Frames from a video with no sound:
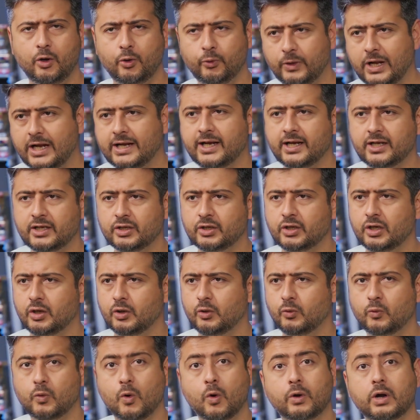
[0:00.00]
Reddit,
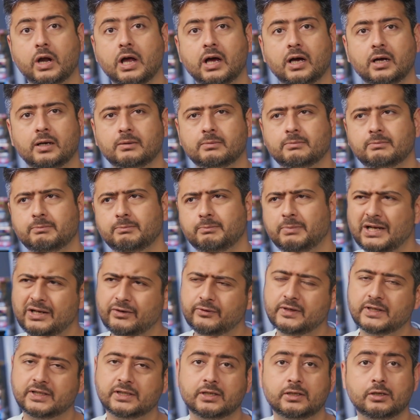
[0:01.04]
Quora,
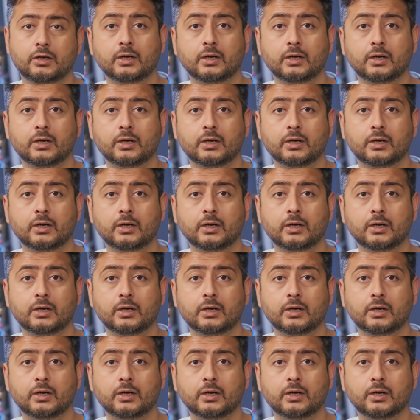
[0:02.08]
Pinterest,